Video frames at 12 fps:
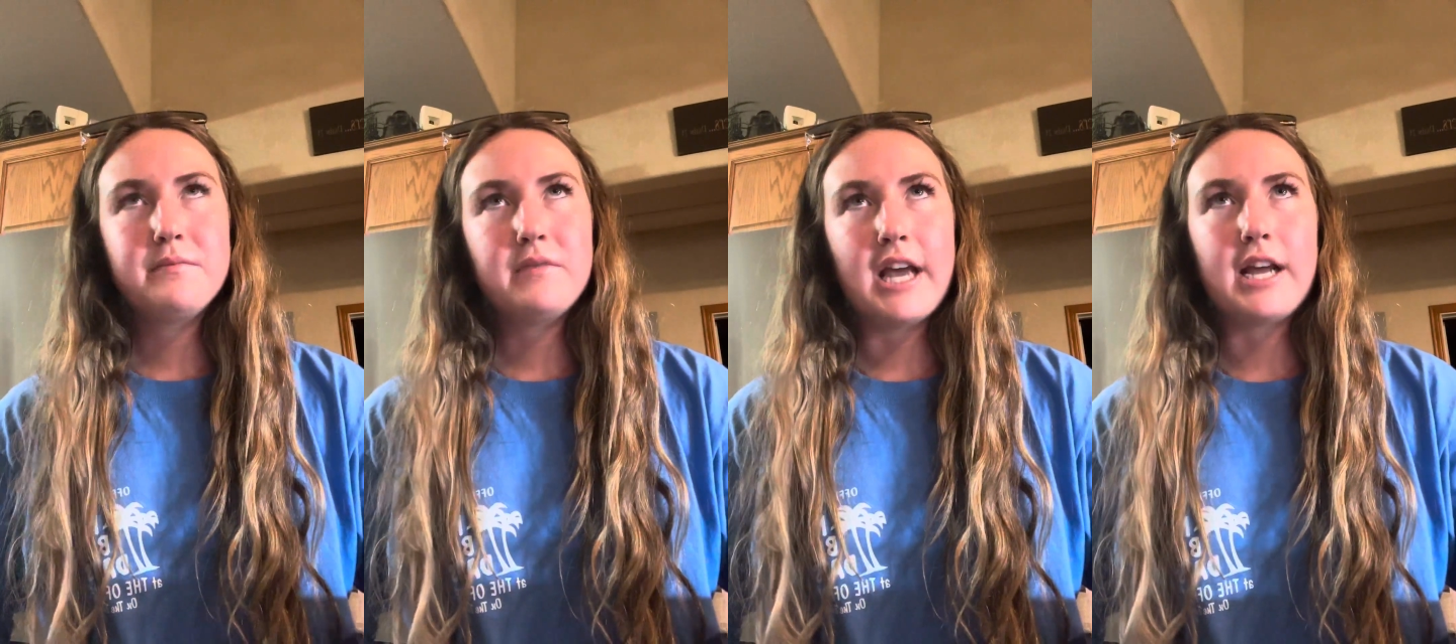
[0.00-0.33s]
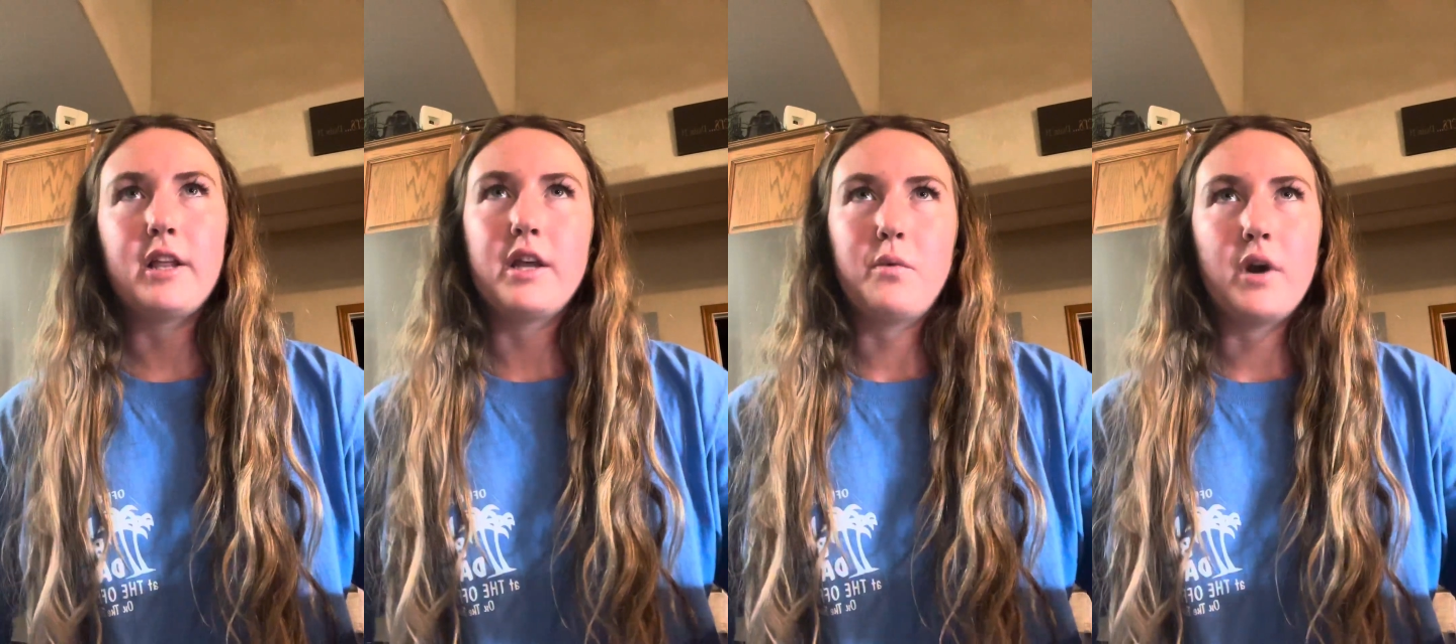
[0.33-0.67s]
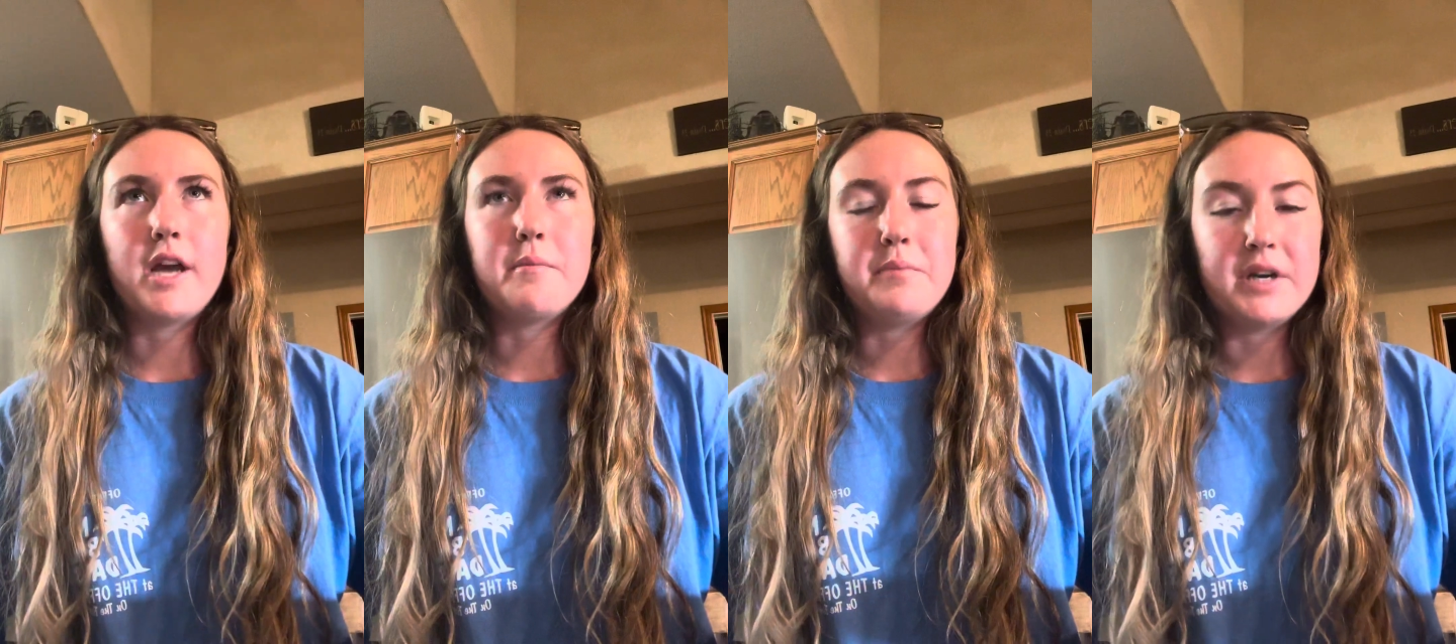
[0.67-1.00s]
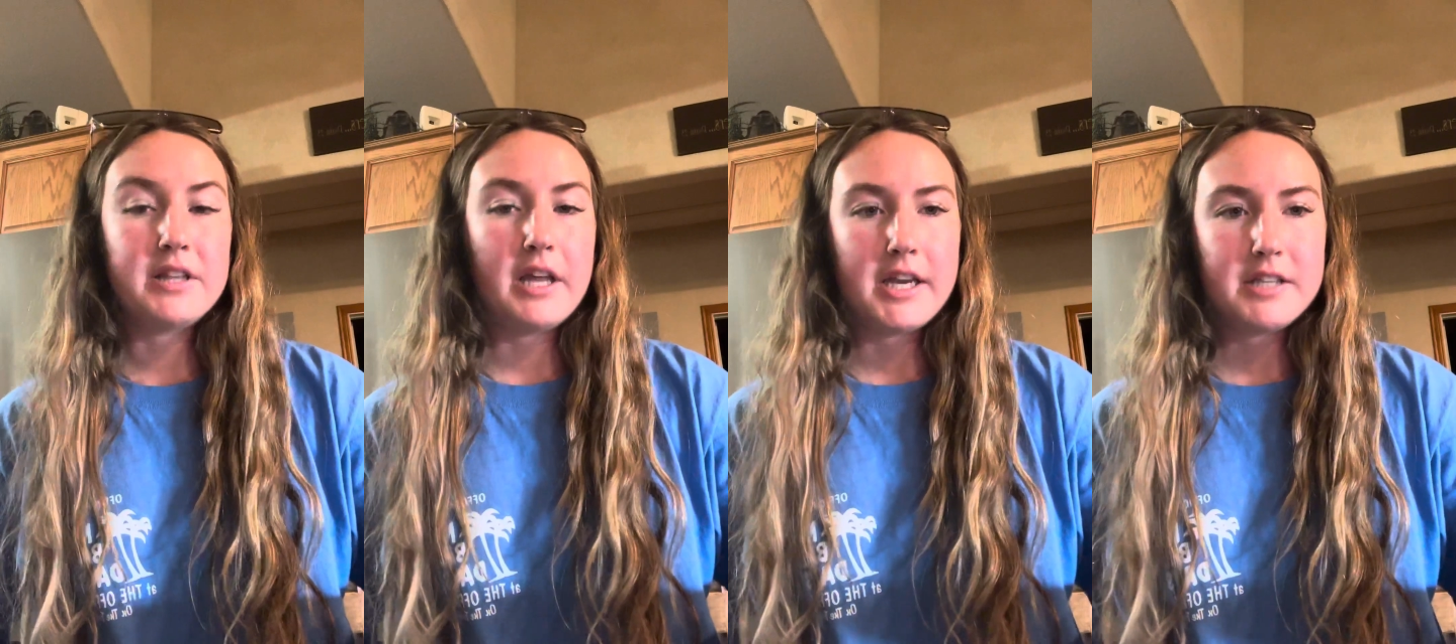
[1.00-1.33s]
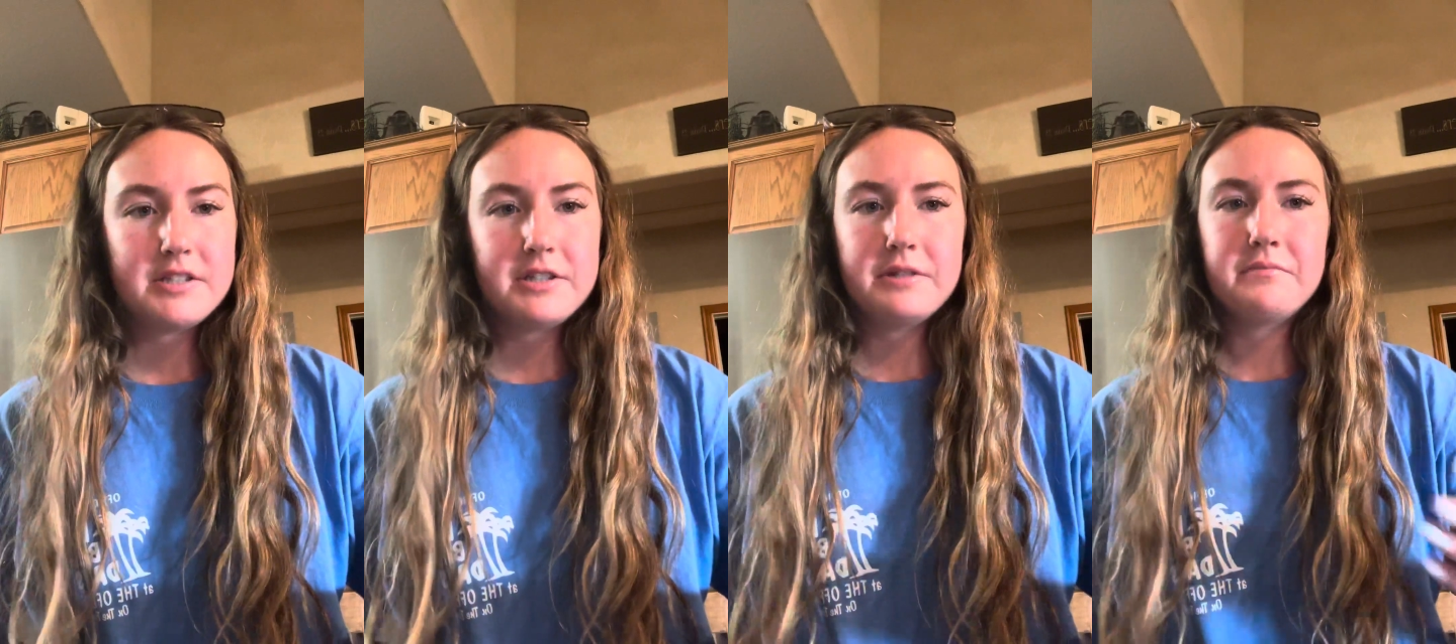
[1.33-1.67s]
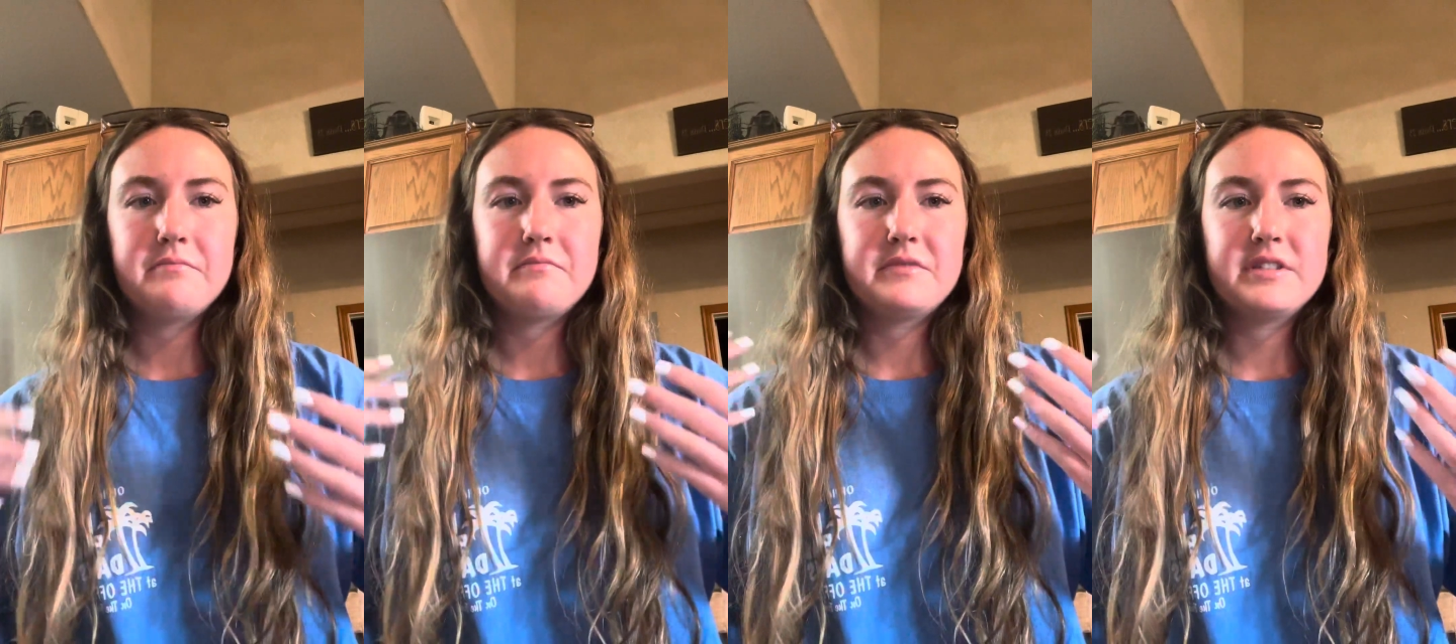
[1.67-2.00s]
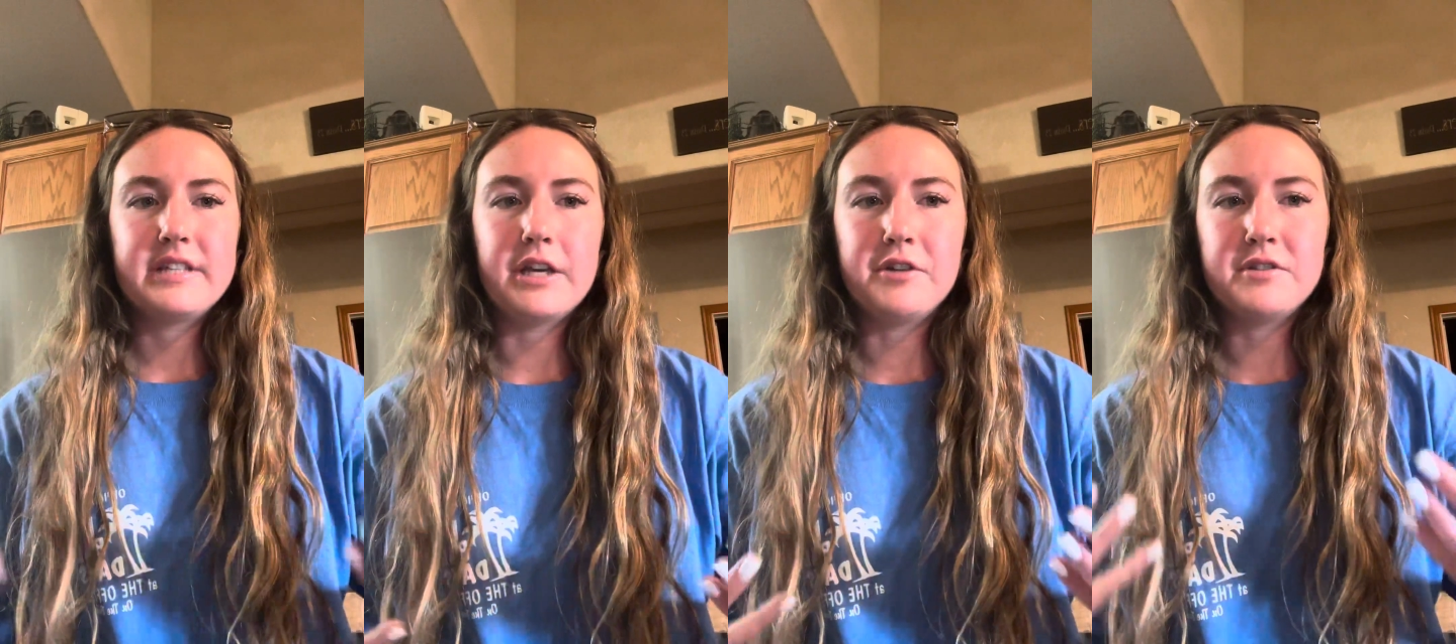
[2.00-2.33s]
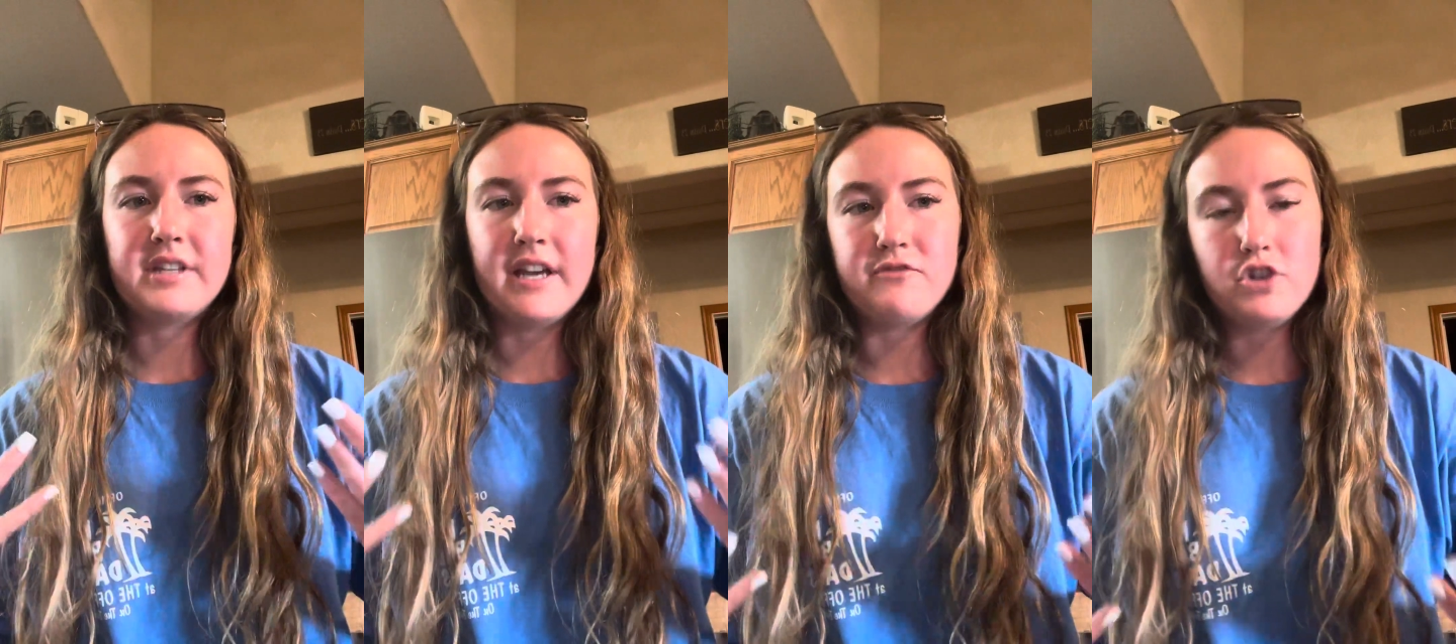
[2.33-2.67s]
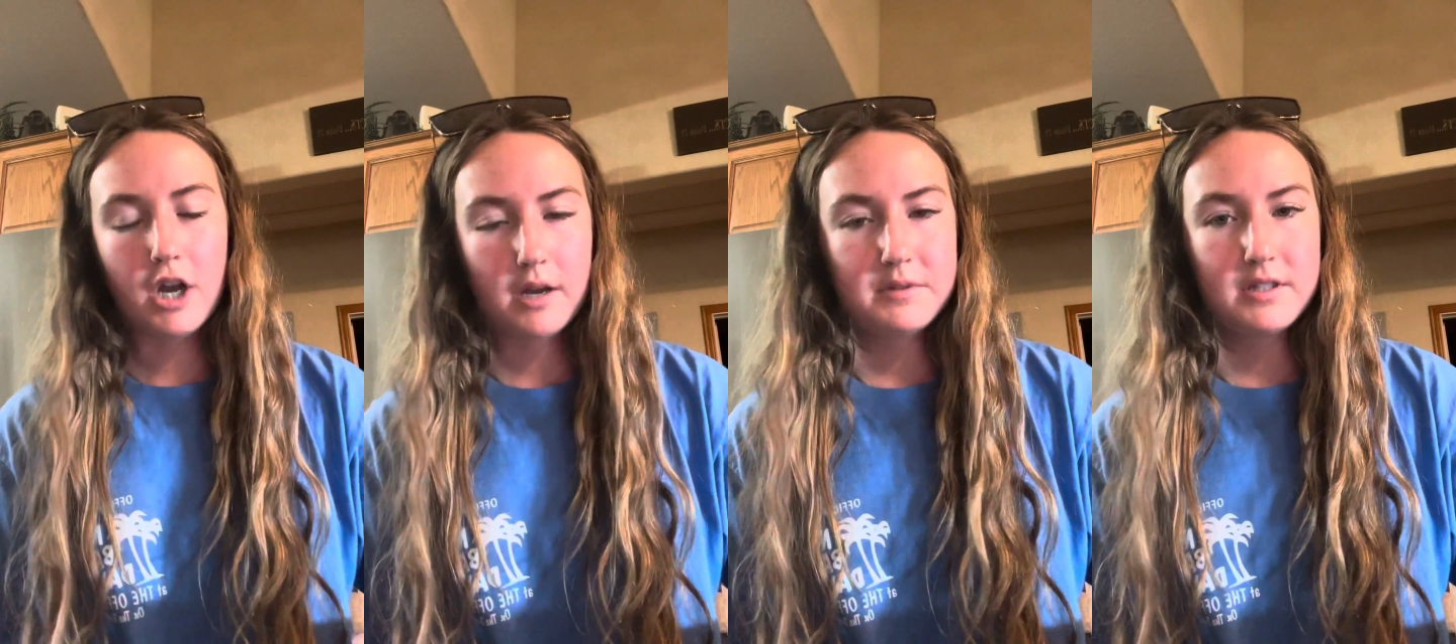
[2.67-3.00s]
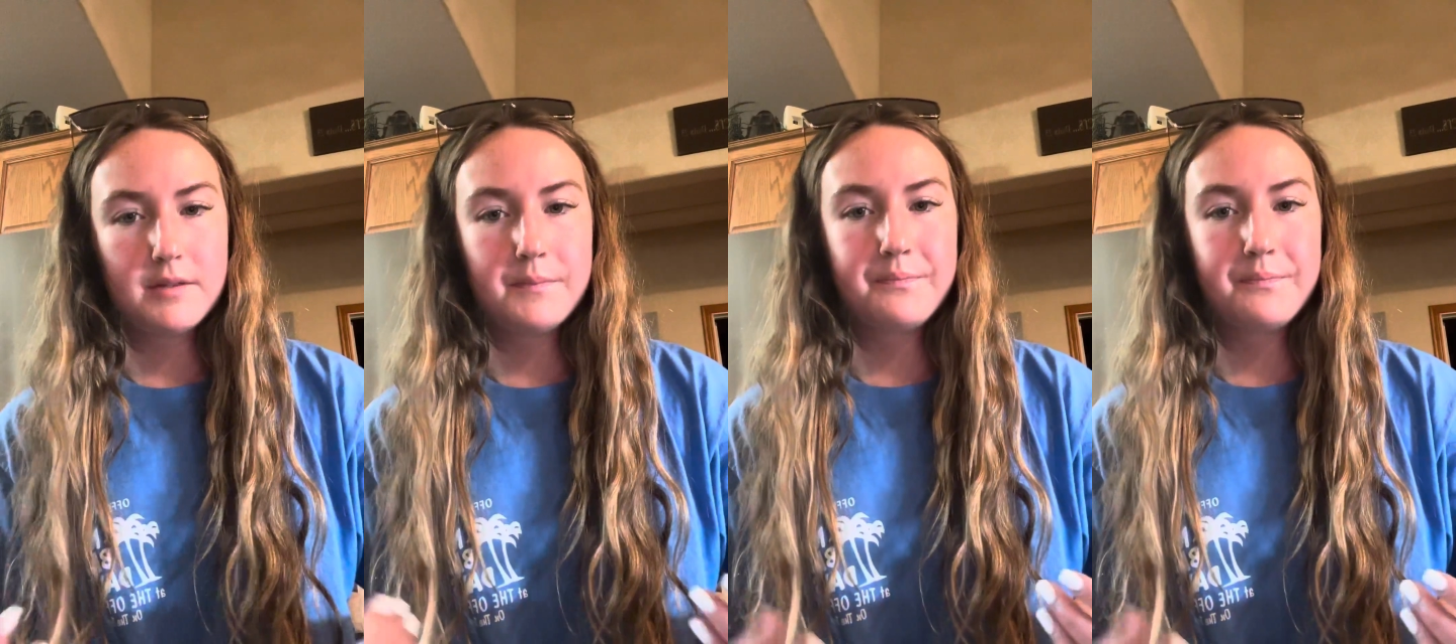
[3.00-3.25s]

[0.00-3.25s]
likely why Bud Light's sales have dropped.